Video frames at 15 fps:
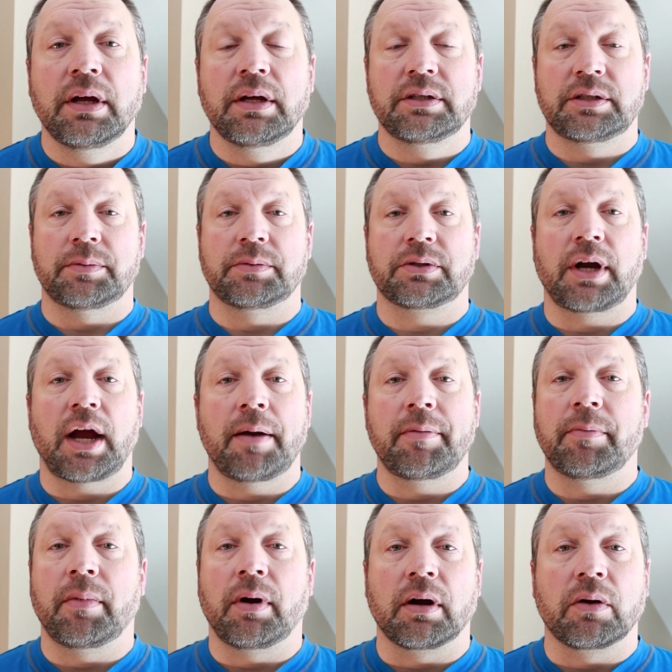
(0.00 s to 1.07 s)
subscriber
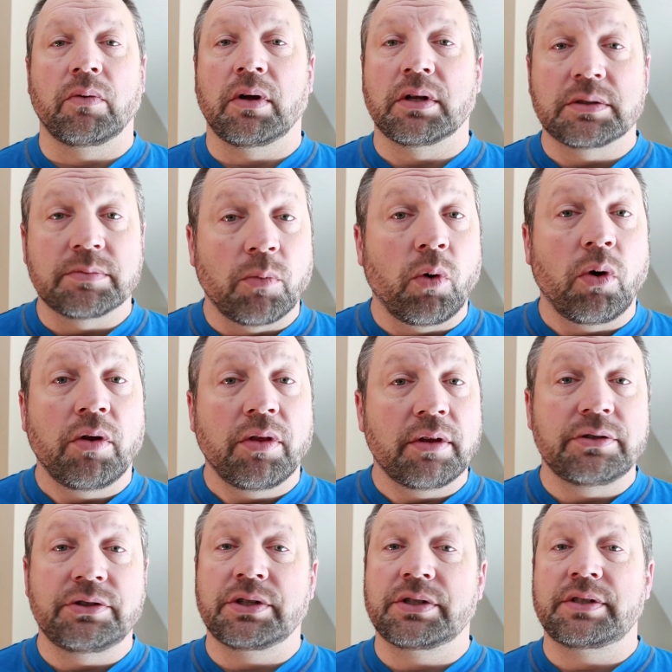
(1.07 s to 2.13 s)
mark. Well, it's more
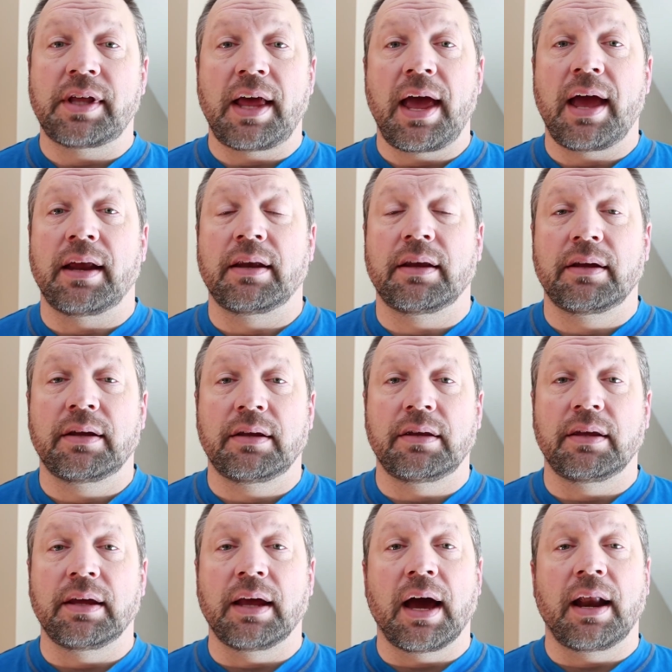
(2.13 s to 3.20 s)
than just that.
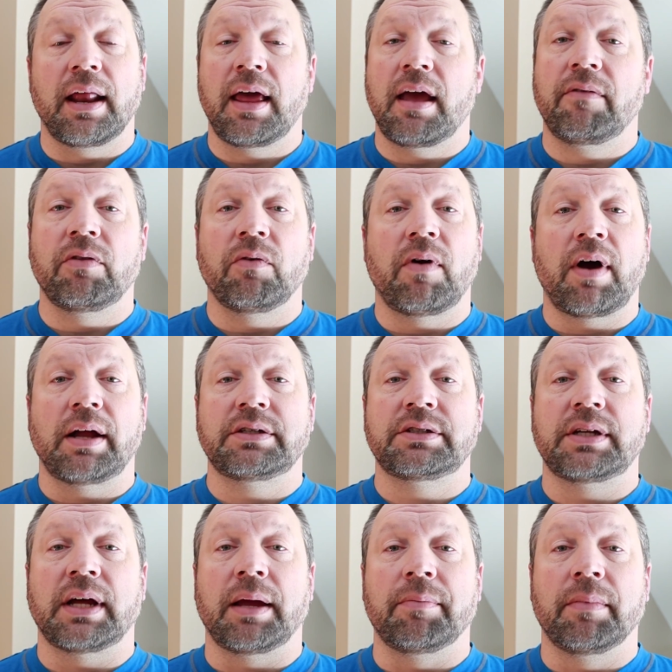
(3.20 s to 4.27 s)
You got to have the watch
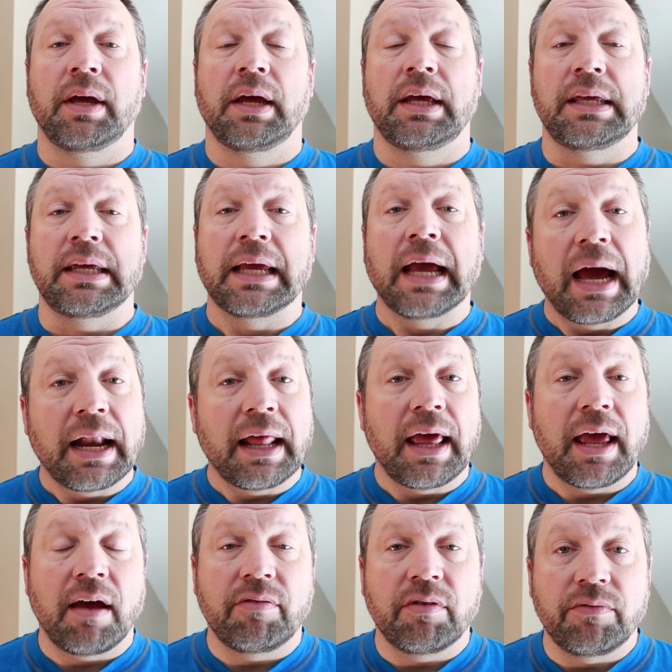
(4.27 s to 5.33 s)
time. You got to
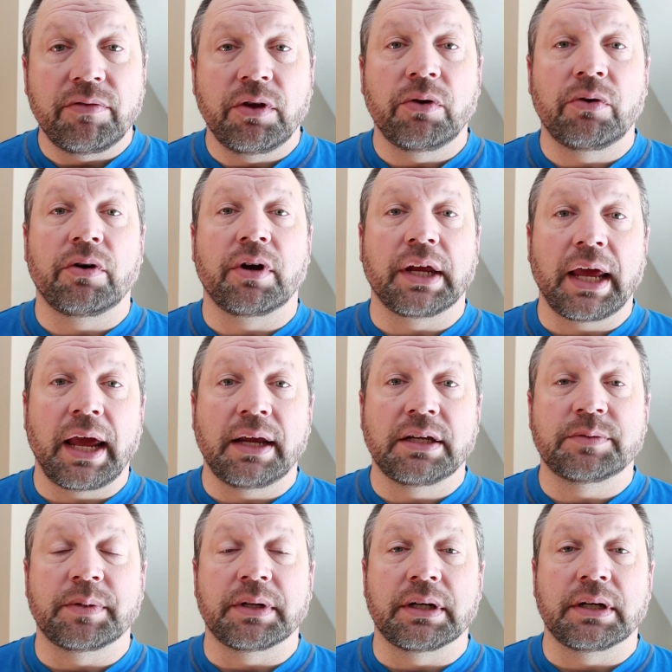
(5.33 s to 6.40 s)
have the viewer
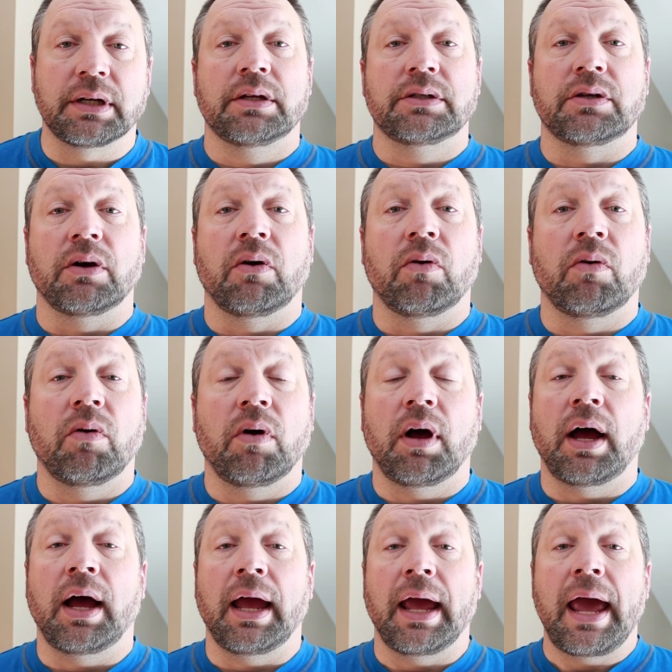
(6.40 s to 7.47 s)
engagement. So
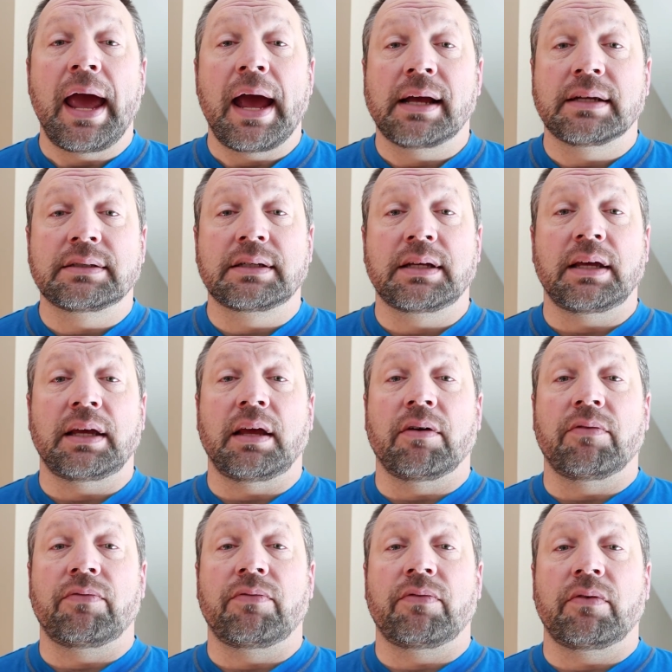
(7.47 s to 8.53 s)
I ask
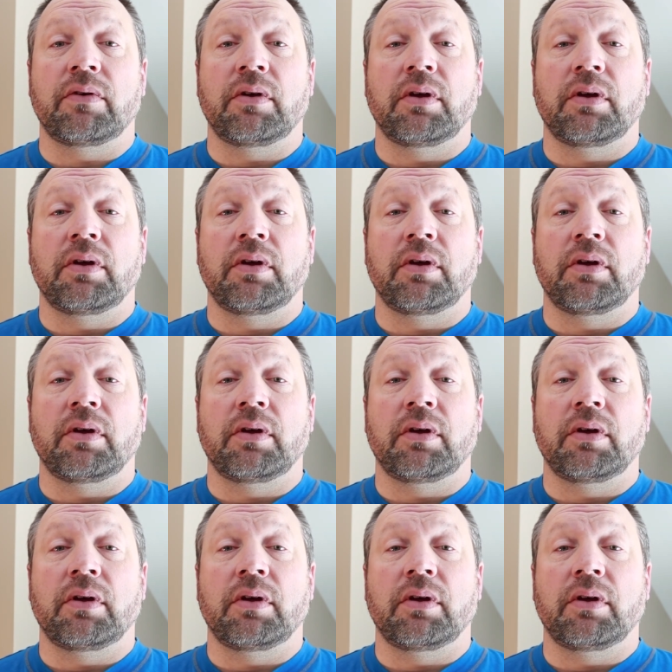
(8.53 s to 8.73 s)
if